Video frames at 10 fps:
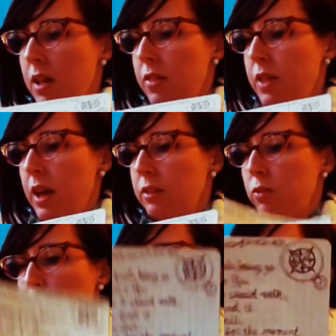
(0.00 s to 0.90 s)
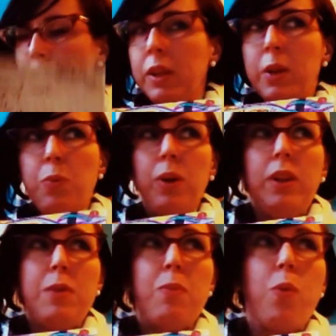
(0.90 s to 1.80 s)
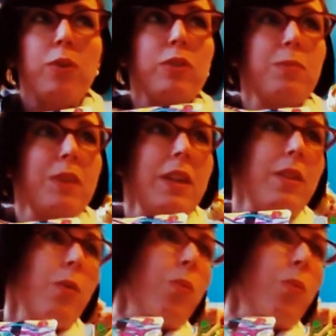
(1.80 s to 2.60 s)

that's really, really important to me that